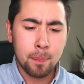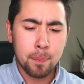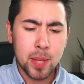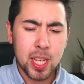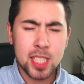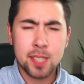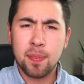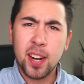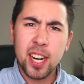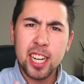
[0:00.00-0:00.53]

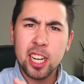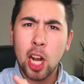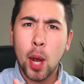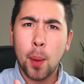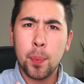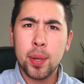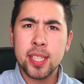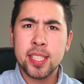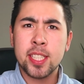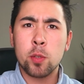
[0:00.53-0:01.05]
It's very
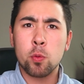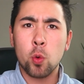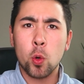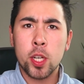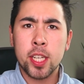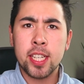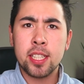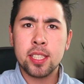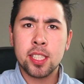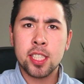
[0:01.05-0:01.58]
common to see
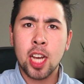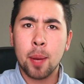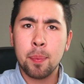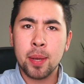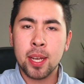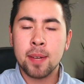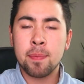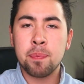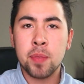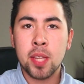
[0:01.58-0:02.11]
rookies come
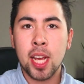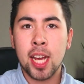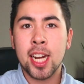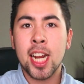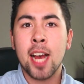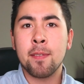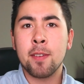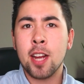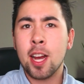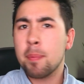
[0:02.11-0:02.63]
in and
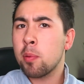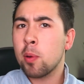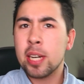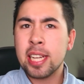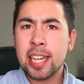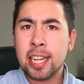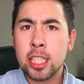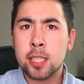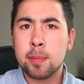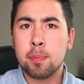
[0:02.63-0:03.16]
have a
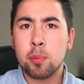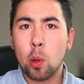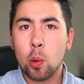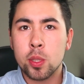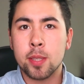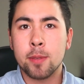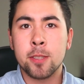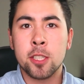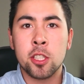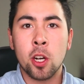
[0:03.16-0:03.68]
pretty
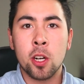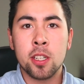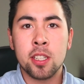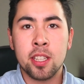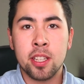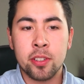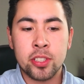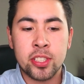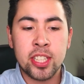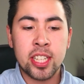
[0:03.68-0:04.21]
explosive start to
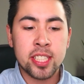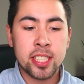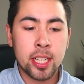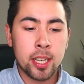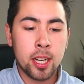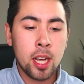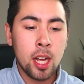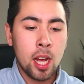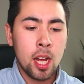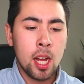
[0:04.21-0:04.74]
their
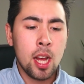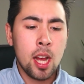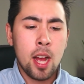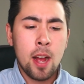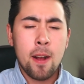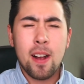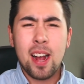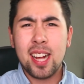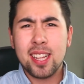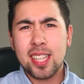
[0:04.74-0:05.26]
season,
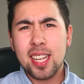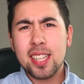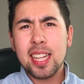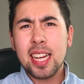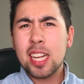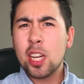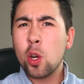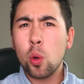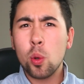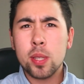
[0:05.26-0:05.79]
and then
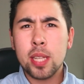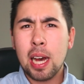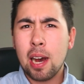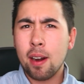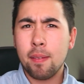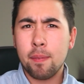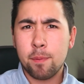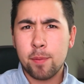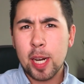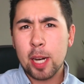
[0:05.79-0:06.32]
they cool
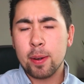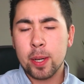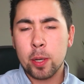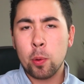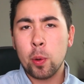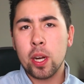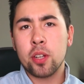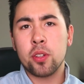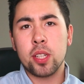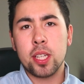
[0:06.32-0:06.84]
down very
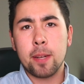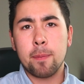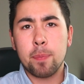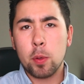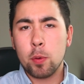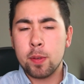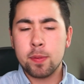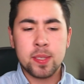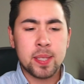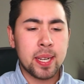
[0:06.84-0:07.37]
quickly.
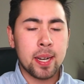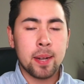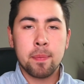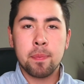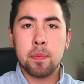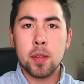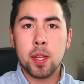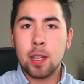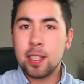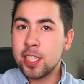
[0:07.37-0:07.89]
We've seen it
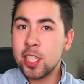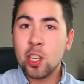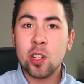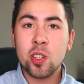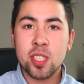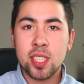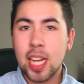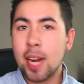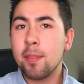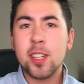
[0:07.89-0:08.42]

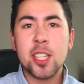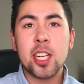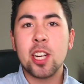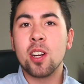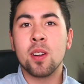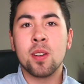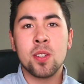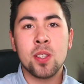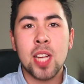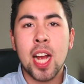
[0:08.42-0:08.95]

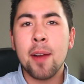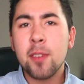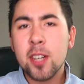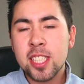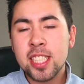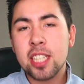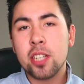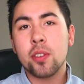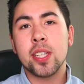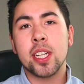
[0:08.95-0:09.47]
every
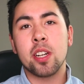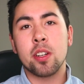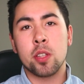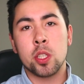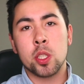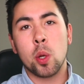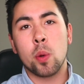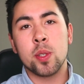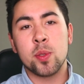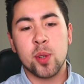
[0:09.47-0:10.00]
single year,
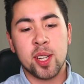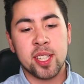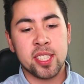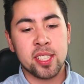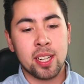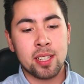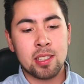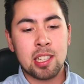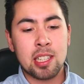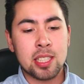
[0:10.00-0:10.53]
there's always rookies
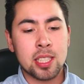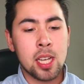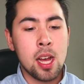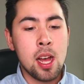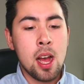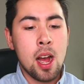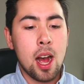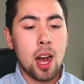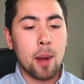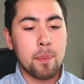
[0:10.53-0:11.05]
like this.
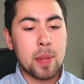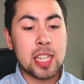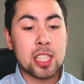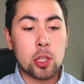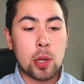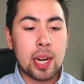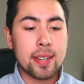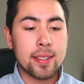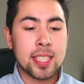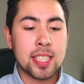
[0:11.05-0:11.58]
It's
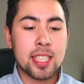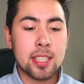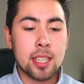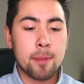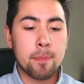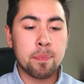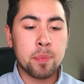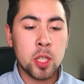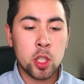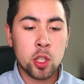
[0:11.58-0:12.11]
great to see
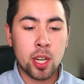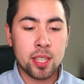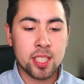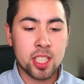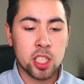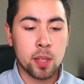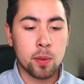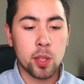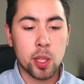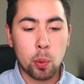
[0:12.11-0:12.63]
them
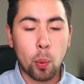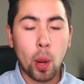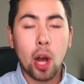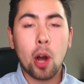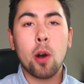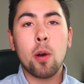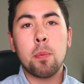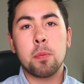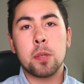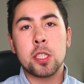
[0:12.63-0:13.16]
transition really
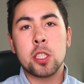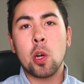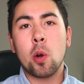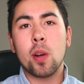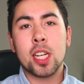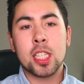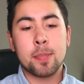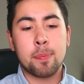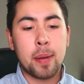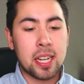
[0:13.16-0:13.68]
well, but don't
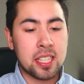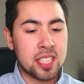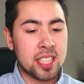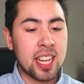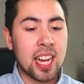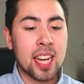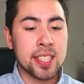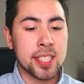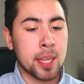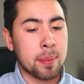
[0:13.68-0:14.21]
expect
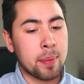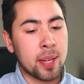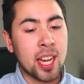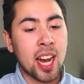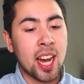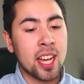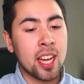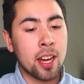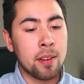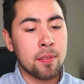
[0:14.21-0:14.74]
guys like
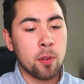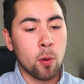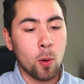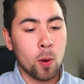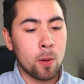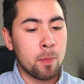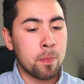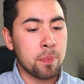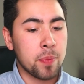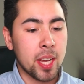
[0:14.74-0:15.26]
Mikheyev
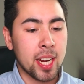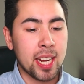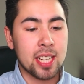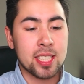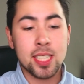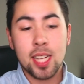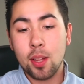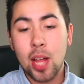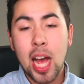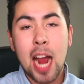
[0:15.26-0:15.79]
or, I
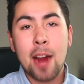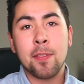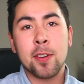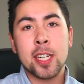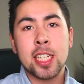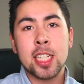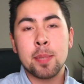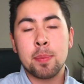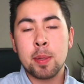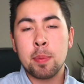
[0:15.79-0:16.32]
guess,
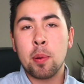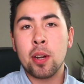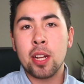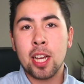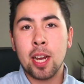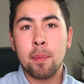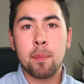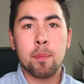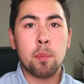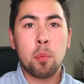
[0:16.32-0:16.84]
Lafferty to be putting
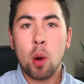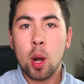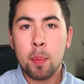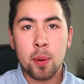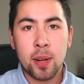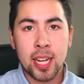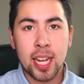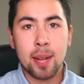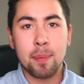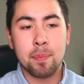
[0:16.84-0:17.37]
up point
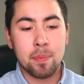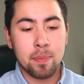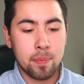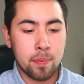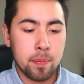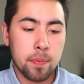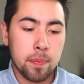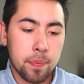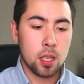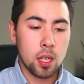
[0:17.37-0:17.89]
per game.
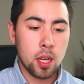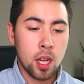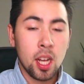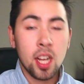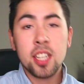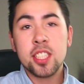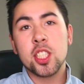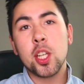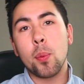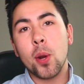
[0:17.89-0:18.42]

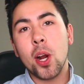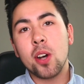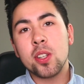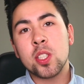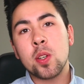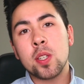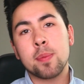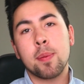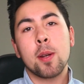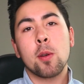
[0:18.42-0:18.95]
Someone else
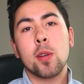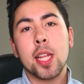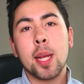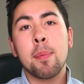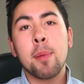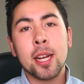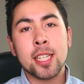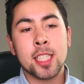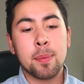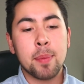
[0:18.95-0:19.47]
who's been really
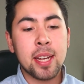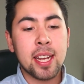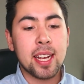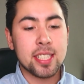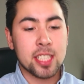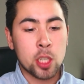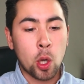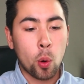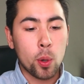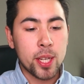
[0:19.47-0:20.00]
impressing me
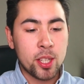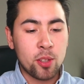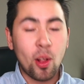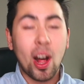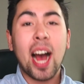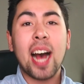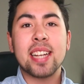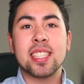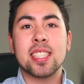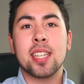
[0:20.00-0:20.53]
is Cody
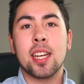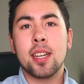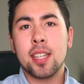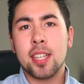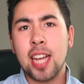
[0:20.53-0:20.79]
Glass.